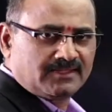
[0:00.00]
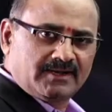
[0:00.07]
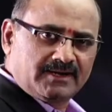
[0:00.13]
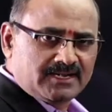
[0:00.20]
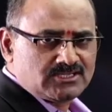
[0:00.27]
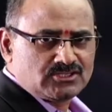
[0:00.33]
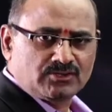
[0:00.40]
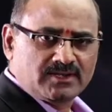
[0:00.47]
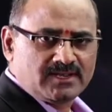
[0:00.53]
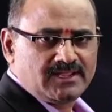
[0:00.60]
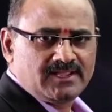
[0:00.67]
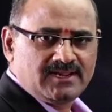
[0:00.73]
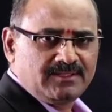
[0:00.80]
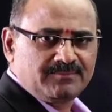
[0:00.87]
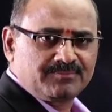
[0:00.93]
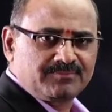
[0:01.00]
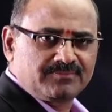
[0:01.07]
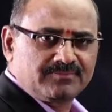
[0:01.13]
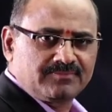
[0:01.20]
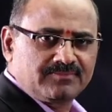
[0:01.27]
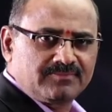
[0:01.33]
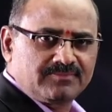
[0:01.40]
Understood clearly?
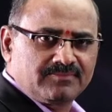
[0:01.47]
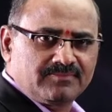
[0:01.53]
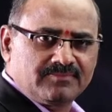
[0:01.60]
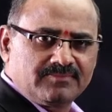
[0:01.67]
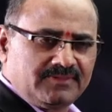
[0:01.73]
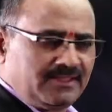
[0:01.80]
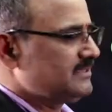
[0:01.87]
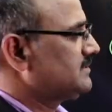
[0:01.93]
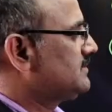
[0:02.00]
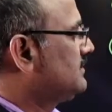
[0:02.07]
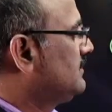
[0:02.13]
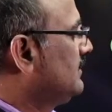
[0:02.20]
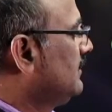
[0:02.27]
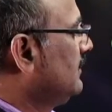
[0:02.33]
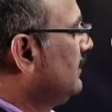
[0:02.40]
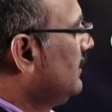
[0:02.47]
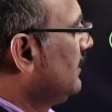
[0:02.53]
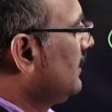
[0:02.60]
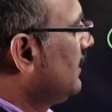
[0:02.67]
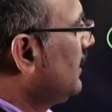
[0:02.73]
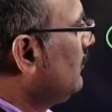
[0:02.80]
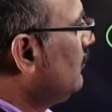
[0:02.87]
Yes.
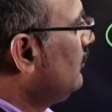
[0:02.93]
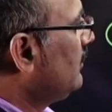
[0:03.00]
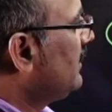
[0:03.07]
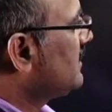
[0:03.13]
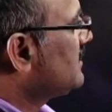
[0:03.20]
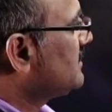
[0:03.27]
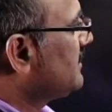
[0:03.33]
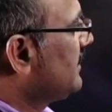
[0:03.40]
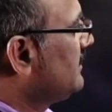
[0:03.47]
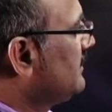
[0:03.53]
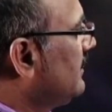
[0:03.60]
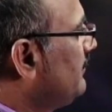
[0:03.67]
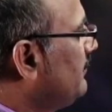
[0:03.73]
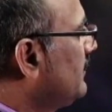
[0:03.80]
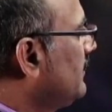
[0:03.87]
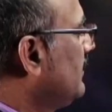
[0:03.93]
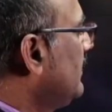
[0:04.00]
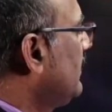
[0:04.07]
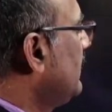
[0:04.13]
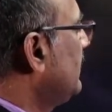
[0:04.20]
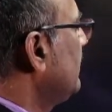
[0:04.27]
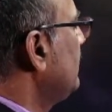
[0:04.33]
Now let us take the
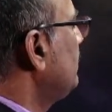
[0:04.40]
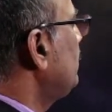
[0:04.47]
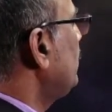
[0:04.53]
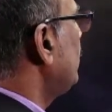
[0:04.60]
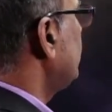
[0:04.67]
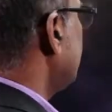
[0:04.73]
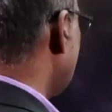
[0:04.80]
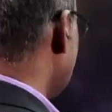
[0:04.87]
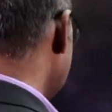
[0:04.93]
another important